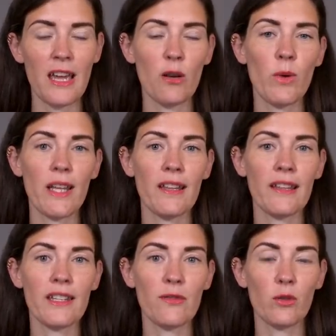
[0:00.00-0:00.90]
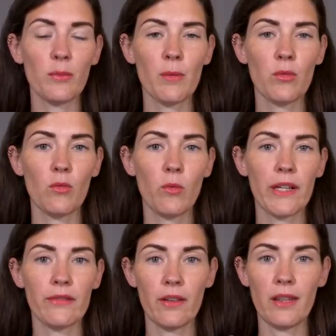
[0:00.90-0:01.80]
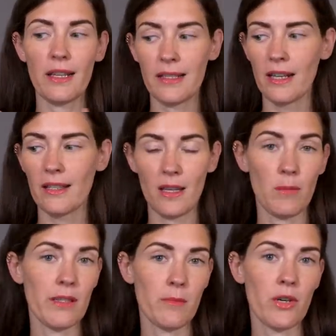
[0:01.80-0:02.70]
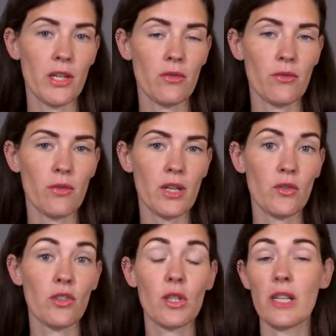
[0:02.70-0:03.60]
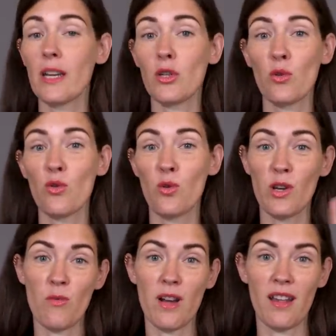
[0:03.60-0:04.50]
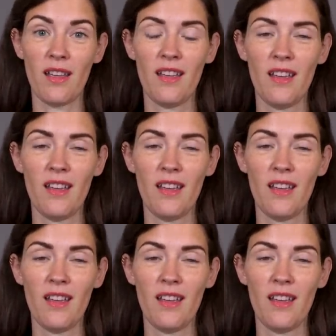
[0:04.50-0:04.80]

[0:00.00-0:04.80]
And when several people went for the exact same inspiration source, usually I showed you only one.